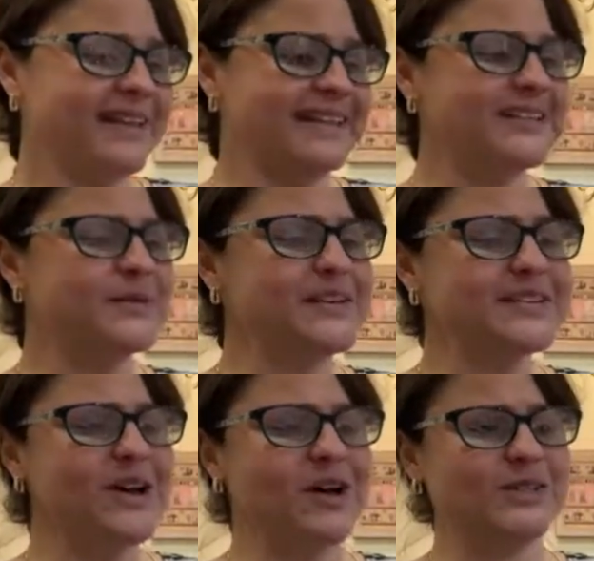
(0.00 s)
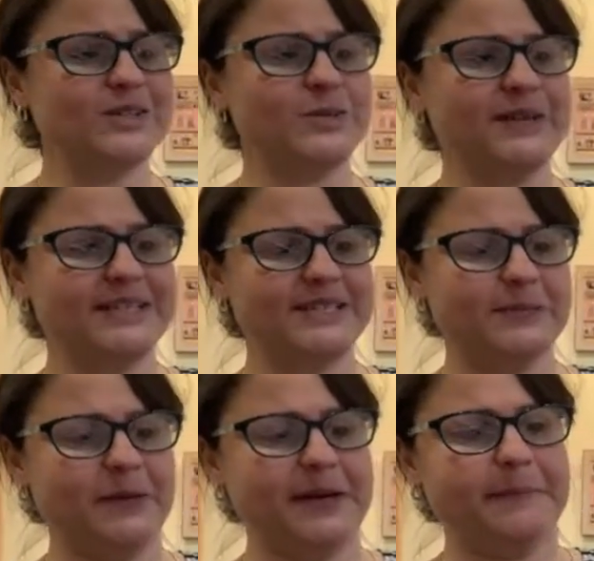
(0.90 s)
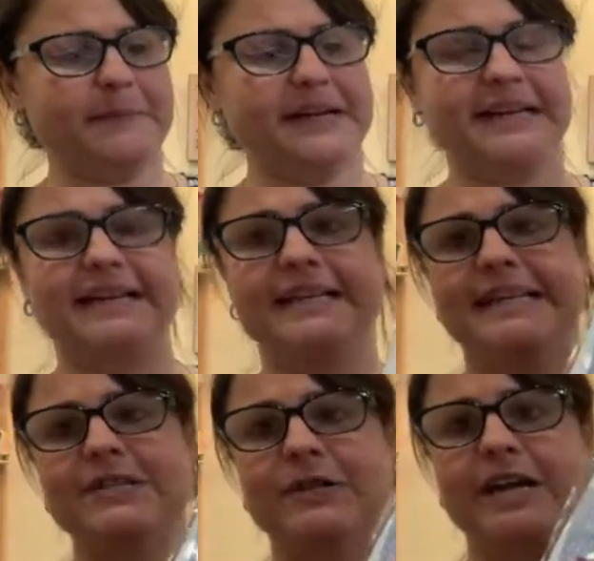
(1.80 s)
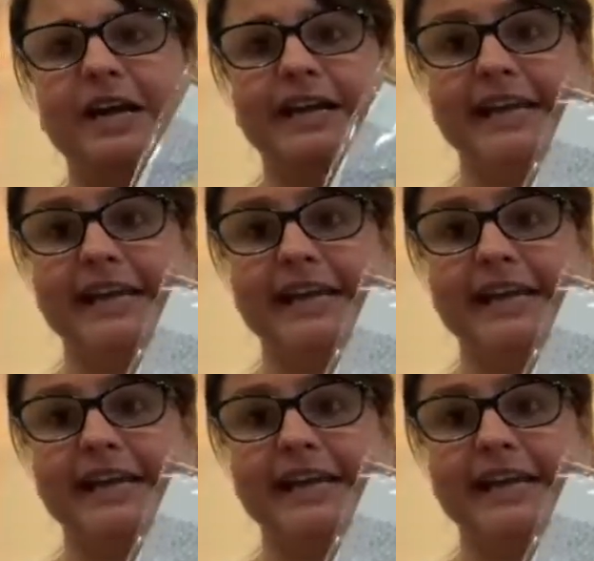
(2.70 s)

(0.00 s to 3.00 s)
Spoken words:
this one is called Sweet Spring Bunny Laser Cut